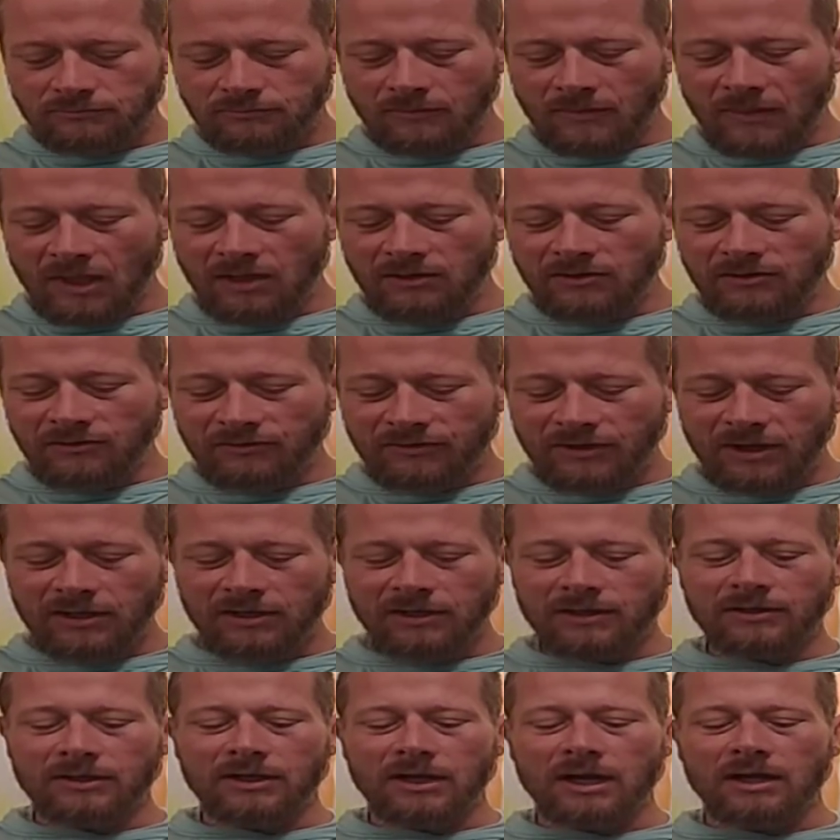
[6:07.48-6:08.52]
and you've kind
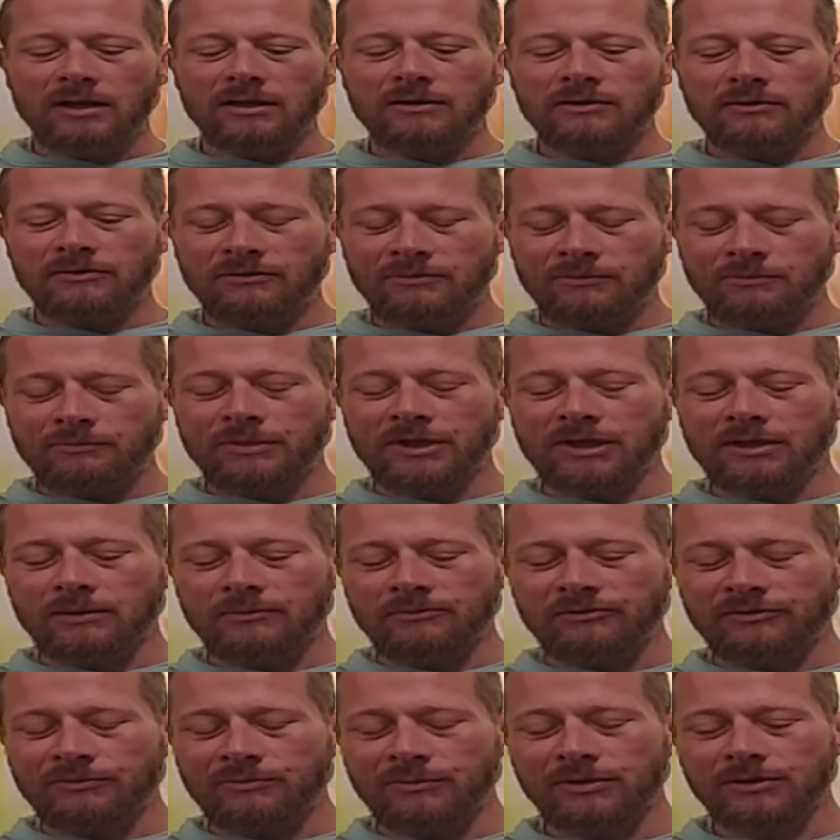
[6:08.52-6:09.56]
of become
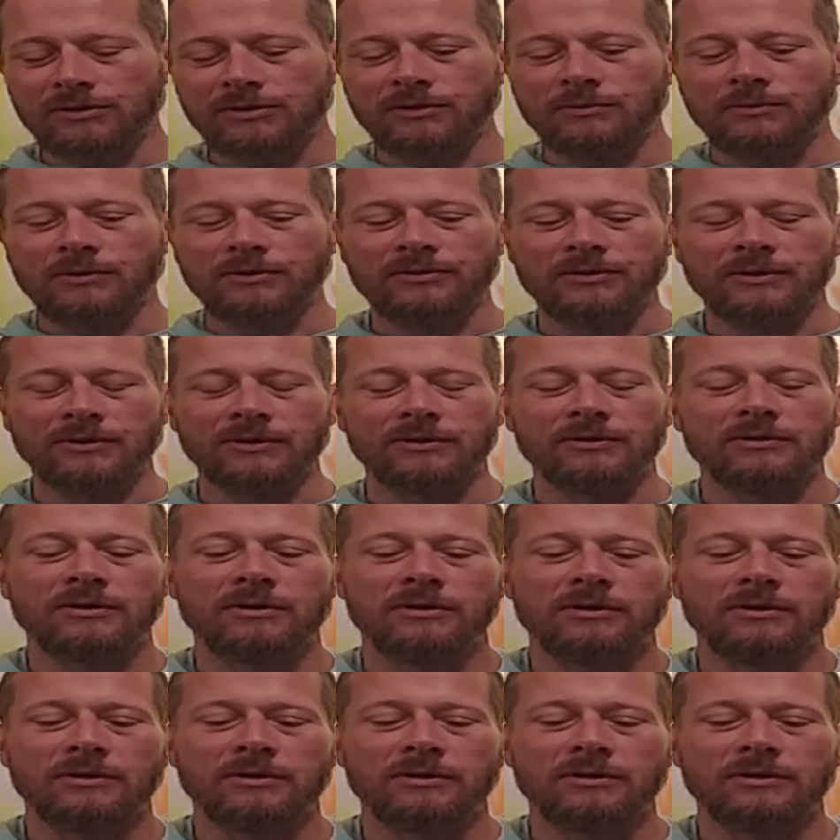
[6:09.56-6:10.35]
familiar with it,